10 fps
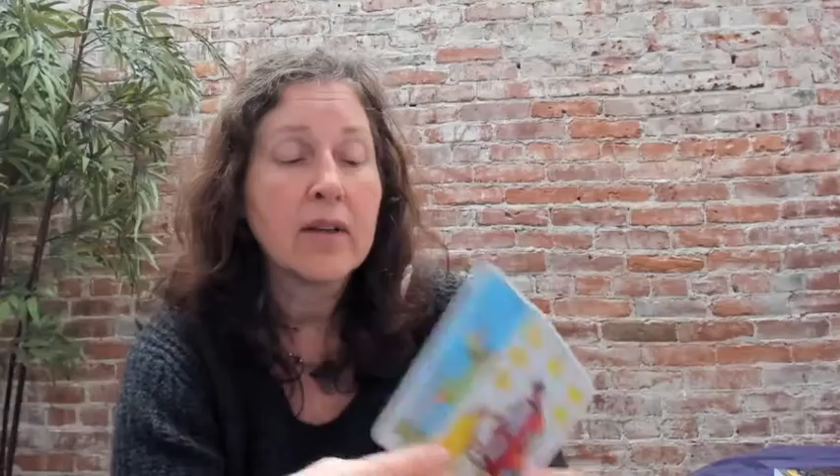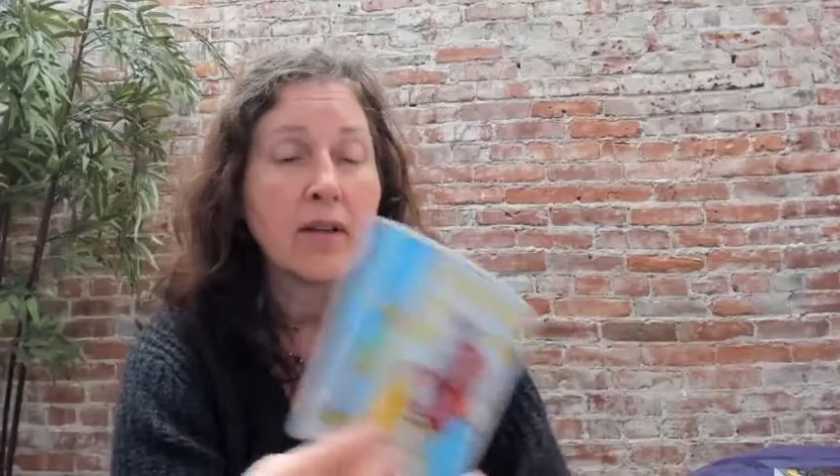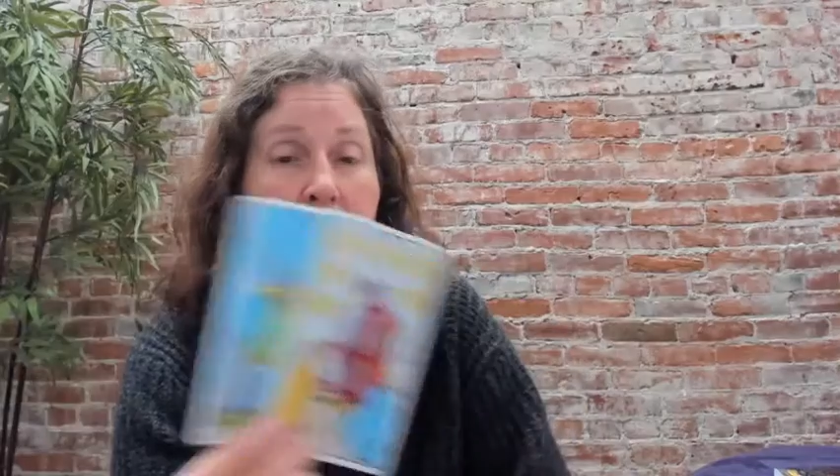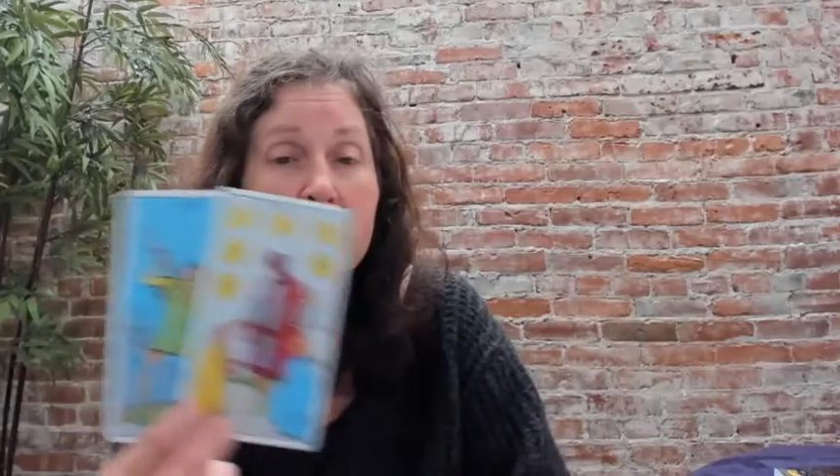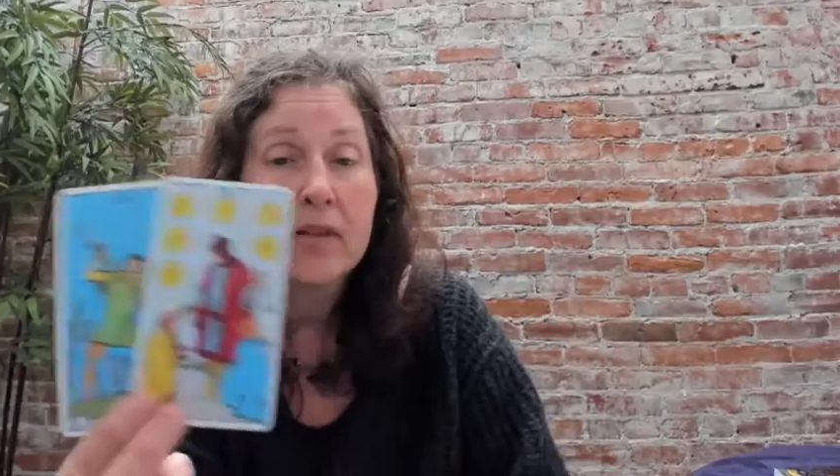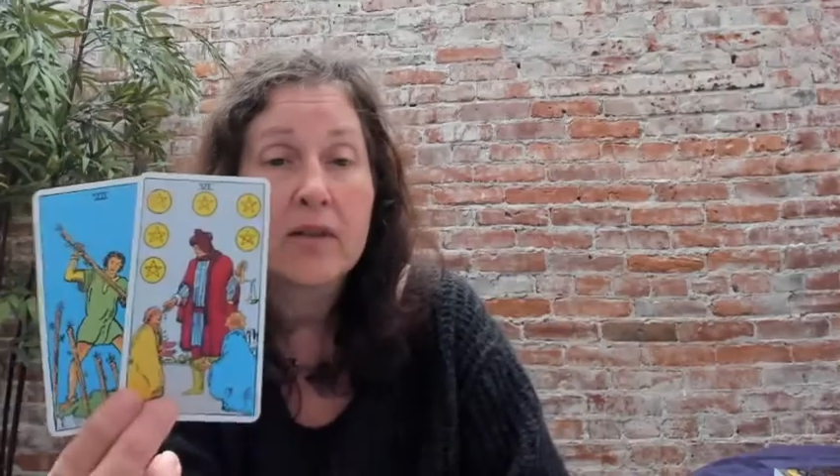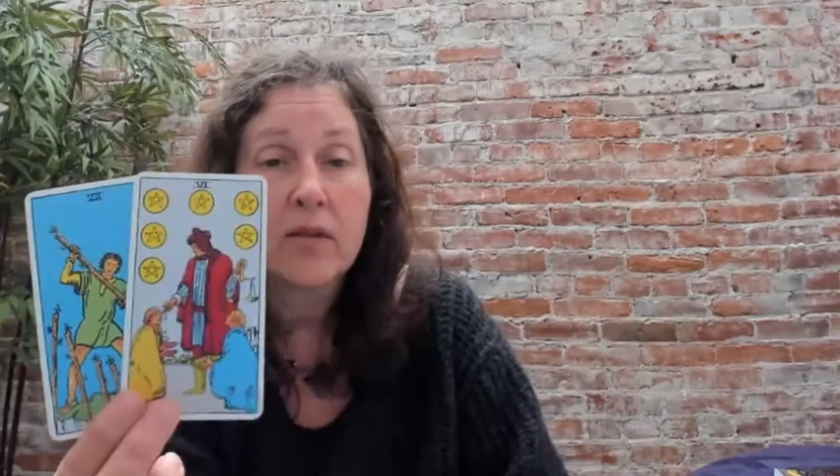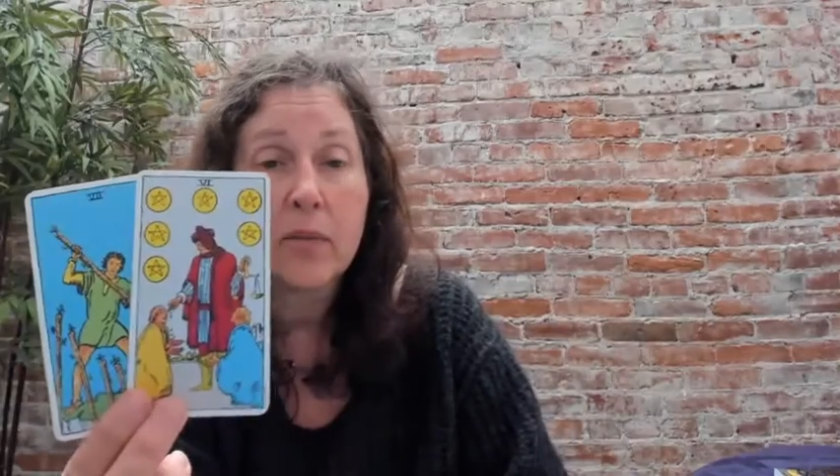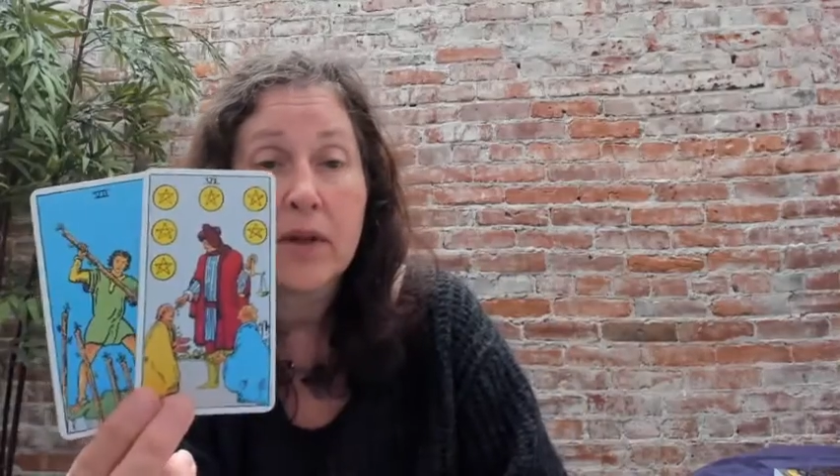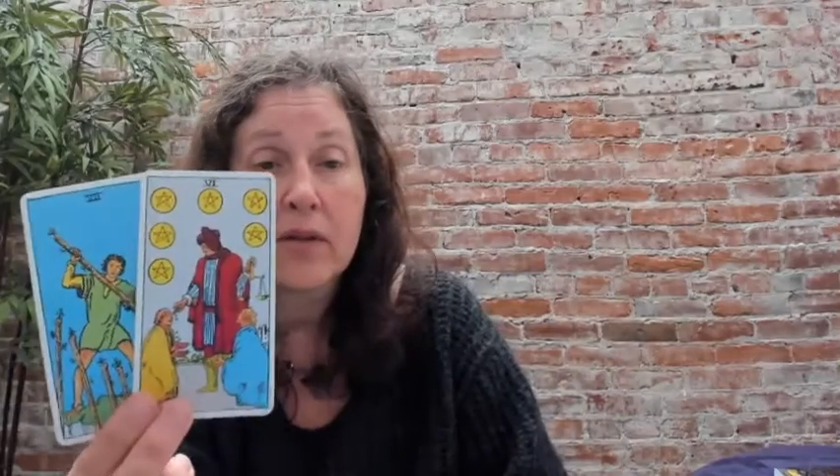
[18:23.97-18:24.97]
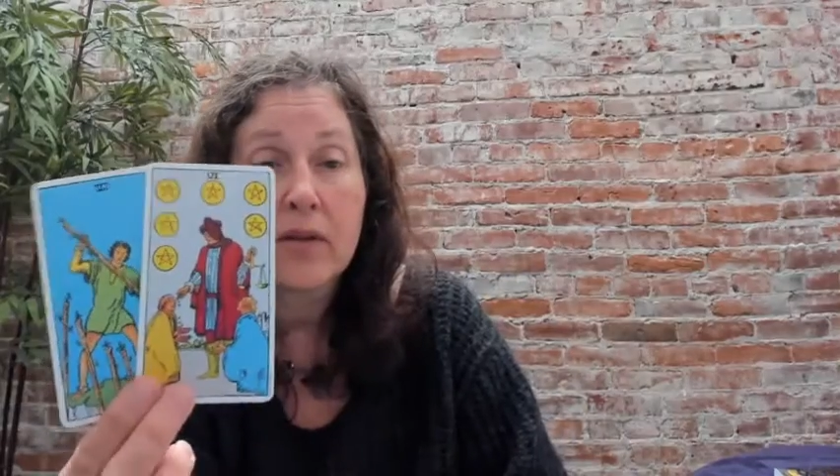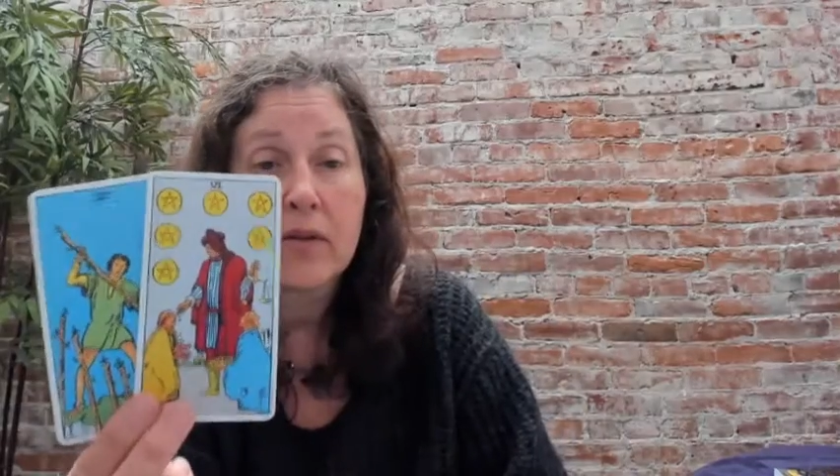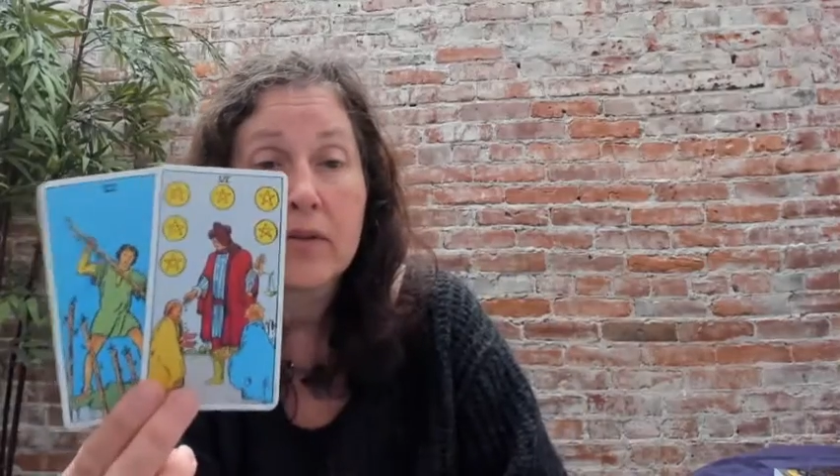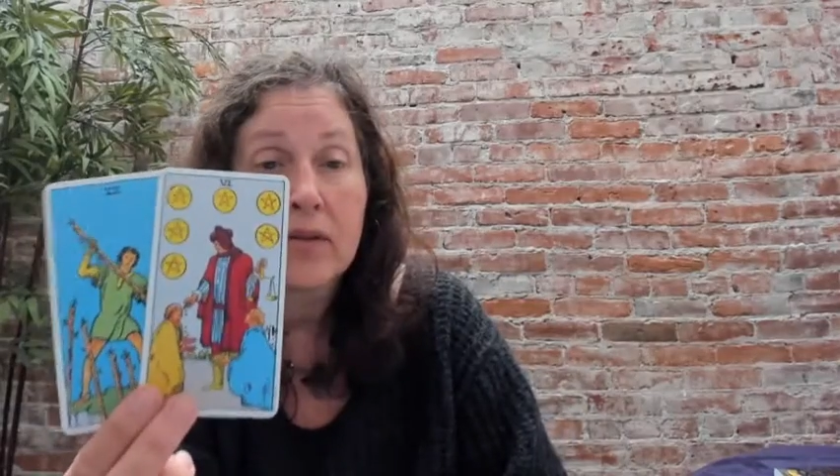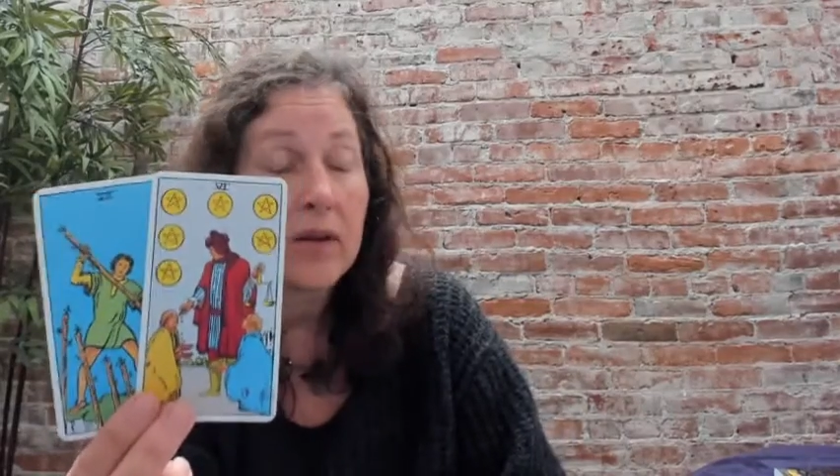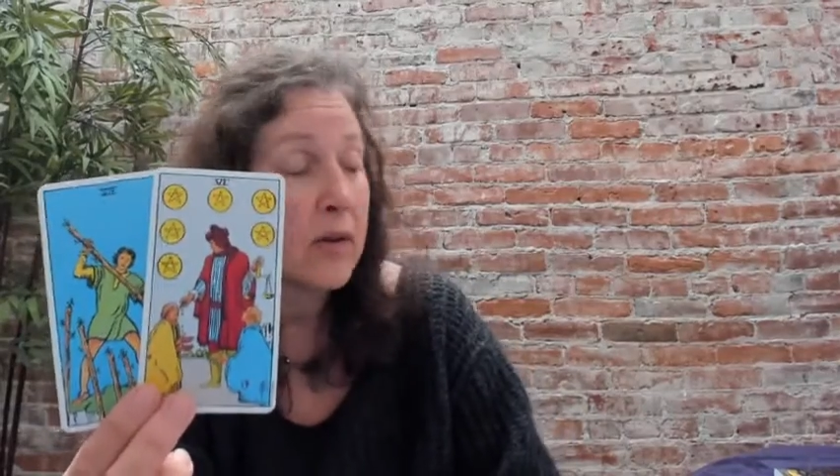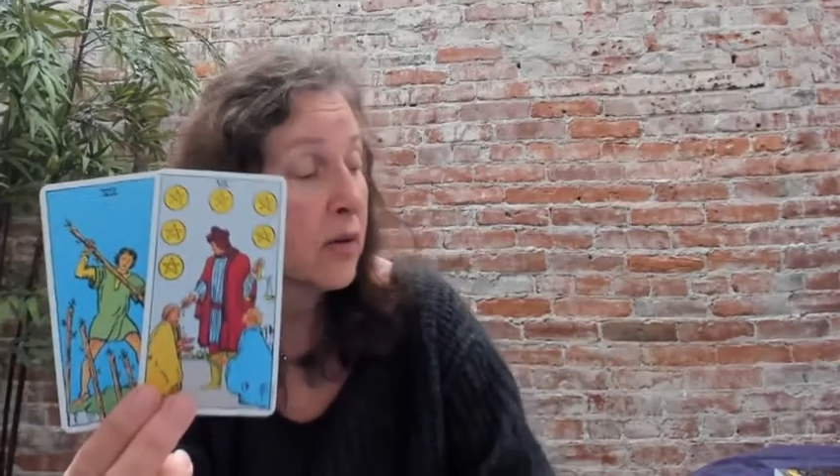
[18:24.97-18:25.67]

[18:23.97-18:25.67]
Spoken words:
and then the Six of Pentacles, another